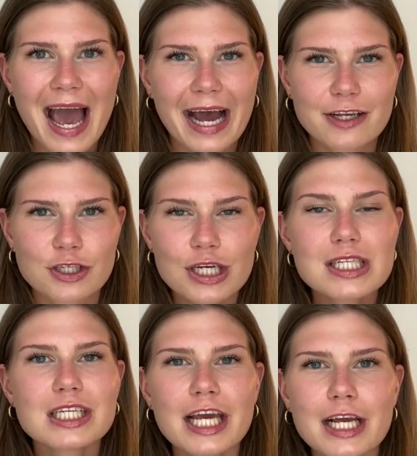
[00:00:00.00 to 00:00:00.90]
and
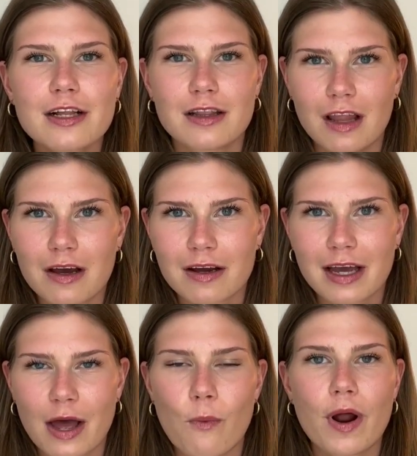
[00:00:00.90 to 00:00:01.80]
just take a look
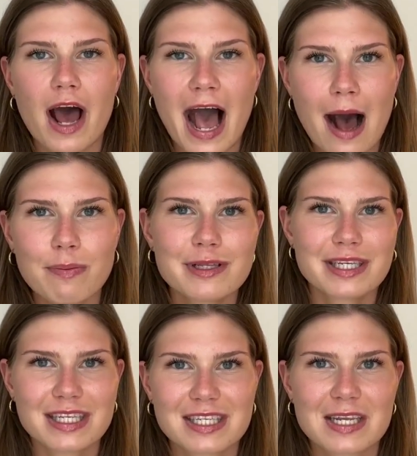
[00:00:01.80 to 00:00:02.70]
at what happens
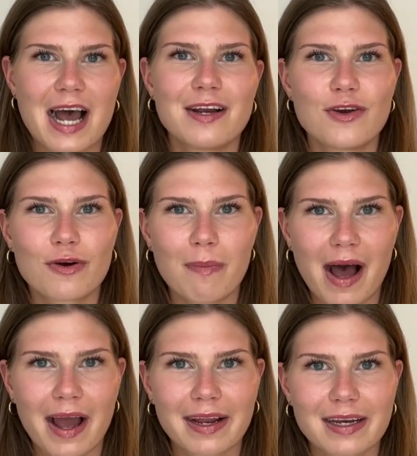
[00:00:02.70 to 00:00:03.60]
inside your
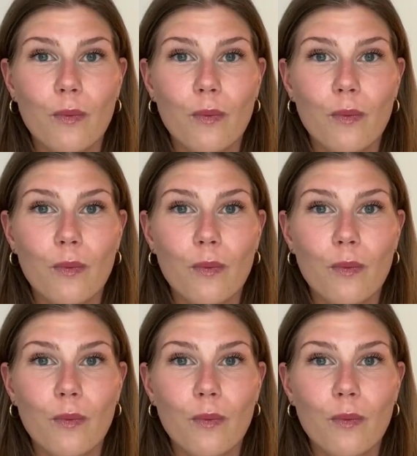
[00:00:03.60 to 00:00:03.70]
mind.